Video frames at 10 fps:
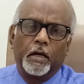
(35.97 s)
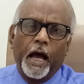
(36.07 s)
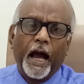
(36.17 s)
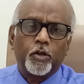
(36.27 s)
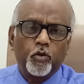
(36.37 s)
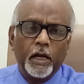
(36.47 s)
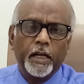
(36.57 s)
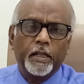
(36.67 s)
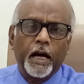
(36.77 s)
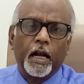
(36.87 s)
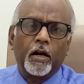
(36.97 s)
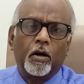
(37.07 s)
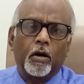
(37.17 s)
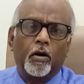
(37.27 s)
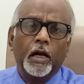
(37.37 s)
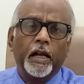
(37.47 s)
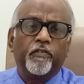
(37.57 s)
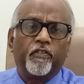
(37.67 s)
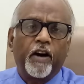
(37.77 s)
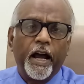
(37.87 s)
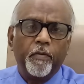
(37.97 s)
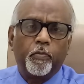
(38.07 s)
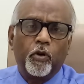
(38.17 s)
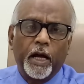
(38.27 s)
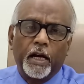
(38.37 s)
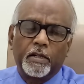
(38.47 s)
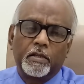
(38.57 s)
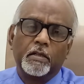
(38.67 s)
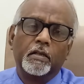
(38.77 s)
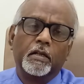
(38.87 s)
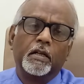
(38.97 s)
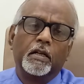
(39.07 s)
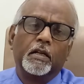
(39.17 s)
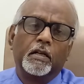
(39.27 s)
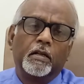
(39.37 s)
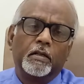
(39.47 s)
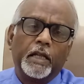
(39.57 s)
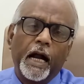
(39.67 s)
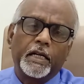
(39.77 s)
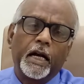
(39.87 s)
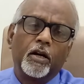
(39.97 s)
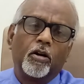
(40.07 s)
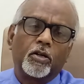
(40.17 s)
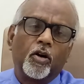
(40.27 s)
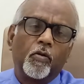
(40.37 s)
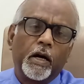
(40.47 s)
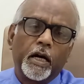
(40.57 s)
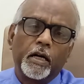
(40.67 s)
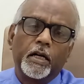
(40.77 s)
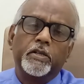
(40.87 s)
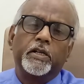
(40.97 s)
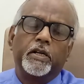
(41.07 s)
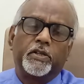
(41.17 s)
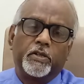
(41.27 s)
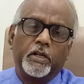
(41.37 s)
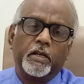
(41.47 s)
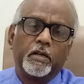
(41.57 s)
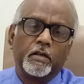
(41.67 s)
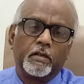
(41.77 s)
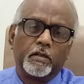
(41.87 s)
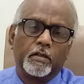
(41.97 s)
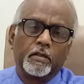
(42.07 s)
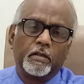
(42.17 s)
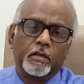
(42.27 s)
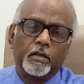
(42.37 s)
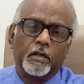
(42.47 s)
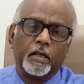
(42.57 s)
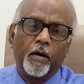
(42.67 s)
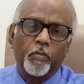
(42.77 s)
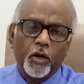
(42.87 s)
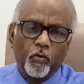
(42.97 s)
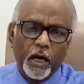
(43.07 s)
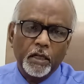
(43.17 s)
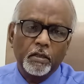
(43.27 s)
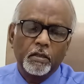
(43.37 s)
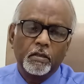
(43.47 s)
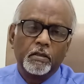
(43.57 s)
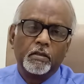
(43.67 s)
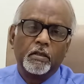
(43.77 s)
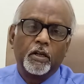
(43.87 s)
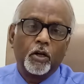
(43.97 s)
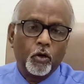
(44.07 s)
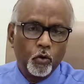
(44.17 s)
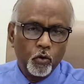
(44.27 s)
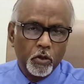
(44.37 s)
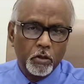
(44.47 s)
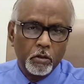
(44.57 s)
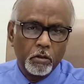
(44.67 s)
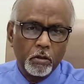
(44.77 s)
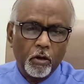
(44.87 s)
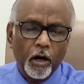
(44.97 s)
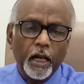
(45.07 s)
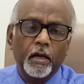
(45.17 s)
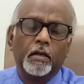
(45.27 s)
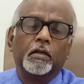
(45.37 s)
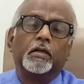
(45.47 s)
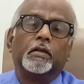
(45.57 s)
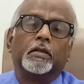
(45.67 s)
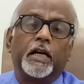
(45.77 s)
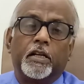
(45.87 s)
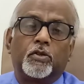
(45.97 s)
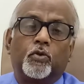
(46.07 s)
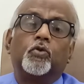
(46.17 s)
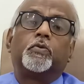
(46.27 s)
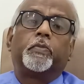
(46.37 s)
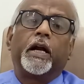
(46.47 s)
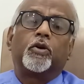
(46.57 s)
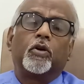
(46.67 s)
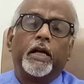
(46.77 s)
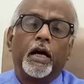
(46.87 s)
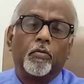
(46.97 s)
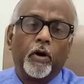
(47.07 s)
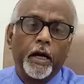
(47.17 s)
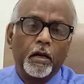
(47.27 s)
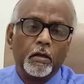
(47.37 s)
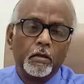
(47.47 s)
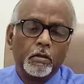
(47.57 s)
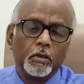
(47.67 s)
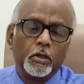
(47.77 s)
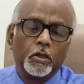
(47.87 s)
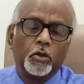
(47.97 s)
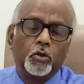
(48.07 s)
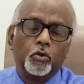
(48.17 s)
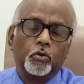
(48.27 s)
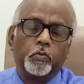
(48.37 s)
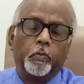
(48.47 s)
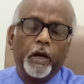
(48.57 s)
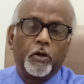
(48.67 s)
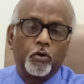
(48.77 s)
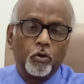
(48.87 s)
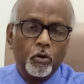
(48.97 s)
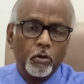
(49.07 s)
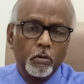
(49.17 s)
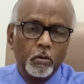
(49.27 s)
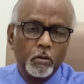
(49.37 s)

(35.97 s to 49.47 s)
Actually, there are only 5 products that are not covered under GST. Number 1, crude oil, that is crude petroleum oil. 2, petrol.